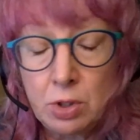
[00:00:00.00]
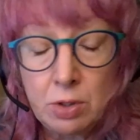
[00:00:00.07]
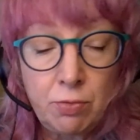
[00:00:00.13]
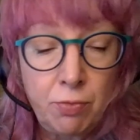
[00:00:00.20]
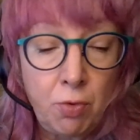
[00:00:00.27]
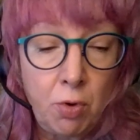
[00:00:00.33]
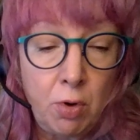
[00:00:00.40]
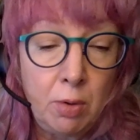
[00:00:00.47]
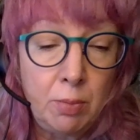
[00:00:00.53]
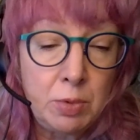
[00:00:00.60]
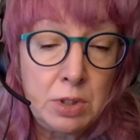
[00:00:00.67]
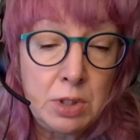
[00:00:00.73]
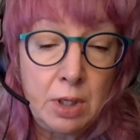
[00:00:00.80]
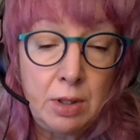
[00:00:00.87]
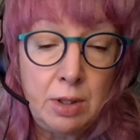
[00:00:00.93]
just
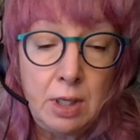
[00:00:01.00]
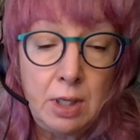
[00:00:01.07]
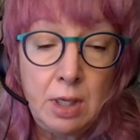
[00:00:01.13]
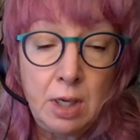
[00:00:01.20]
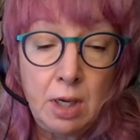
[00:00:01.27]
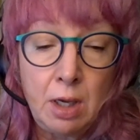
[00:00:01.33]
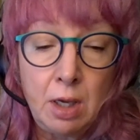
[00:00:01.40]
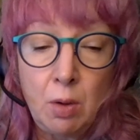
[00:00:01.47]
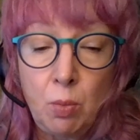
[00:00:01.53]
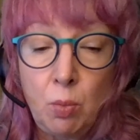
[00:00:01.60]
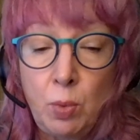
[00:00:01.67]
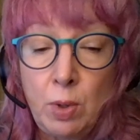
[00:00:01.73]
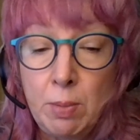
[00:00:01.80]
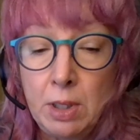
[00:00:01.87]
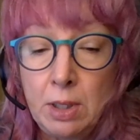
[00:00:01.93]
formed the
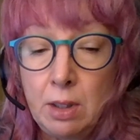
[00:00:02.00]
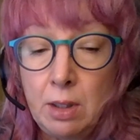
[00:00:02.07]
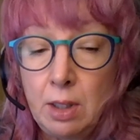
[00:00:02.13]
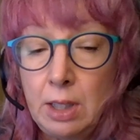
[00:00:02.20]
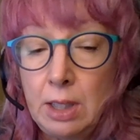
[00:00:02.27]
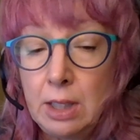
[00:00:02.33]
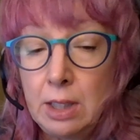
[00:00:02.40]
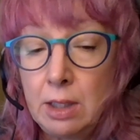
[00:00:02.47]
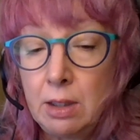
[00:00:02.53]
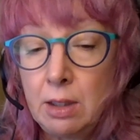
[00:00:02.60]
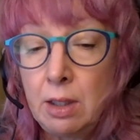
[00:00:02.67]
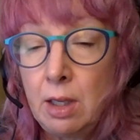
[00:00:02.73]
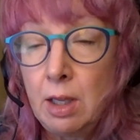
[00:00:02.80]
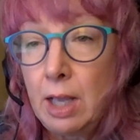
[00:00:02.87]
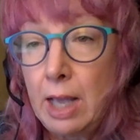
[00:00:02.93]
Women
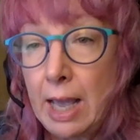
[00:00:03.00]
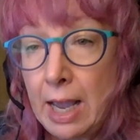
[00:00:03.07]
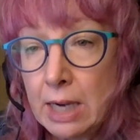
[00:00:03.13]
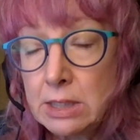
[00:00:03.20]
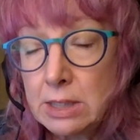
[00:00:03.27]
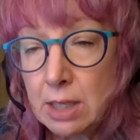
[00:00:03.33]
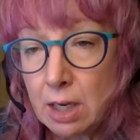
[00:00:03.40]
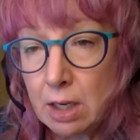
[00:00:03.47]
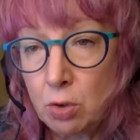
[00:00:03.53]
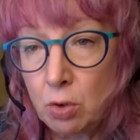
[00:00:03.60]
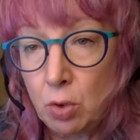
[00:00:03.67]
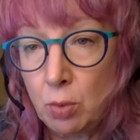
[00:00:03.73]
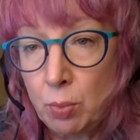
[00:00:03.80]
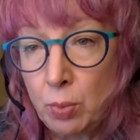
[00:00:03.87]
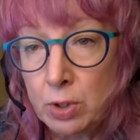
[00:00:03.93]
in Ag Tech
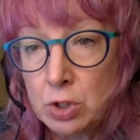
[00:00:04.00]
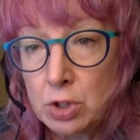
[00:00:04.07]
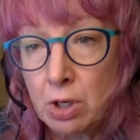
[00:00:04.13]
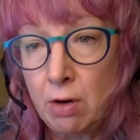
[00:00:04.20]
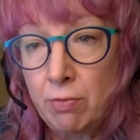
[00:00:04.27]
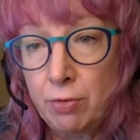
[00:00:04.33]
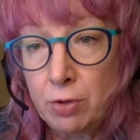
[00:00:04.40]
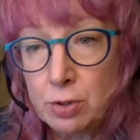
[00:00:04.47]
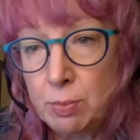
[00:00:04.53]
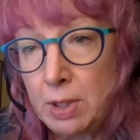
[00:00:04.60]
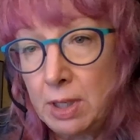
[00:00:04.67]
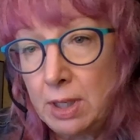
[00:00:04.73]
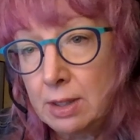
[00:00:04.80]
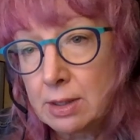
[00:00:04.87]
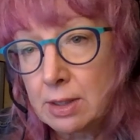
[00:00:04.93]
group, which our first
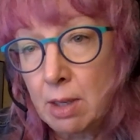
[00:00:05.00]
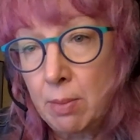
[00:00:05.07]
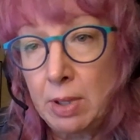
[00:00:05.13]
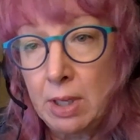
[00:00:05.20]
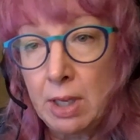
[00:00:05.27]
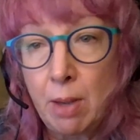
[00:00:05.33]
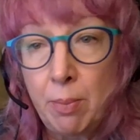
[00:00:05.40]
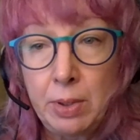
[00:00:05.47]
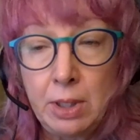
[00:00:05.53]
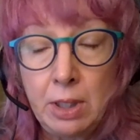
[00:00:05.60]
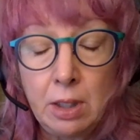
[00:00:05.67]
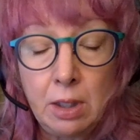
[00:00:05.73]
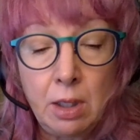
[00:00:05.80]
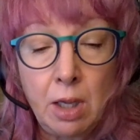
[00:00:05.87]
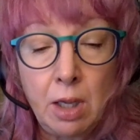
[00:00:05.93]
meeting is coming up
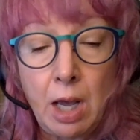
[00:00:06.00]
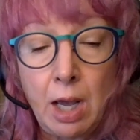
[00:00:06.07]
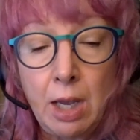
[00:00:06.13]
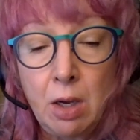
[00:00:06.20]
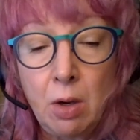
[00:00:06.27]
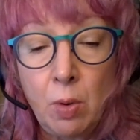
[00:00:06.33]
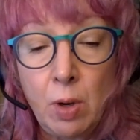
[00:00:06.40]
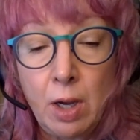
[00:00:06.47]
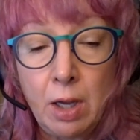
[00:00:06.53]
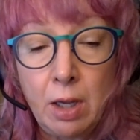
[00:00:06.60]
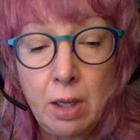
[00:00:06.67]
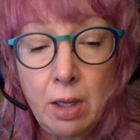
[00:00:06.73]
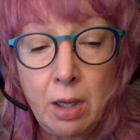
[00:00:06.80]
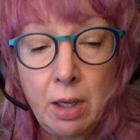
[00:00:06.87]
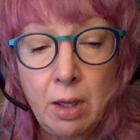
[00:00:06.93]
in
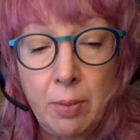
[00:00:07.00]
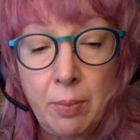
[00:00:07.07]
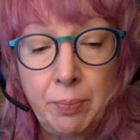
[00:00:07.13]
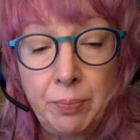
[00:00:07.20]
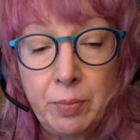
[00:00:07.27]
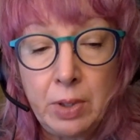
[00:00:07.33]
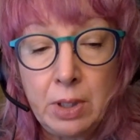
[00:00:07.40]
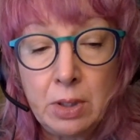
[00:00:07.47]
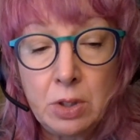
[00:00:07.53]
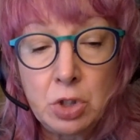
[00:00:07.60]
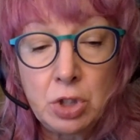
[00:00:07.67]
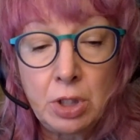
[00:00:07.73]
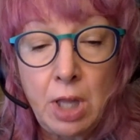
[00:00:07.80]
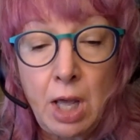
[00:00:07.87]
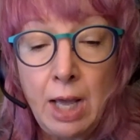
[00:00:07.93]
Iowa in
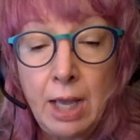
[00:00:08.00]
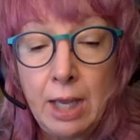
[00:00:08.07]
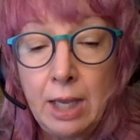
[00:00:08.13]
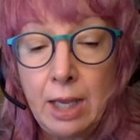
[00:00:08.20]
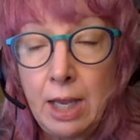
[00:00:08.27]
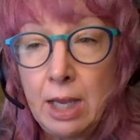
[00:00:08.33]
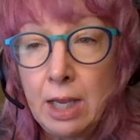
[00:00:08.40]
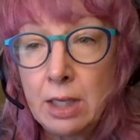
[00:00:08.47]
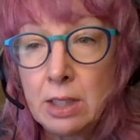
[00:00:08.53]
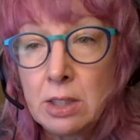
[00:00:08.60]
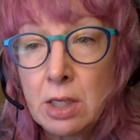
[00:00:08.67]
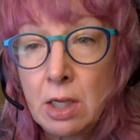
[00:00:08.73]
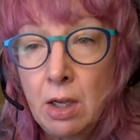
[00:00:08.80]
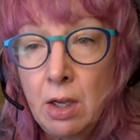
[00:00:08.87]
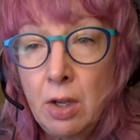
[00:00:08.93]
July.
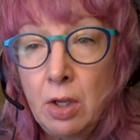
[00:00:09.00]
And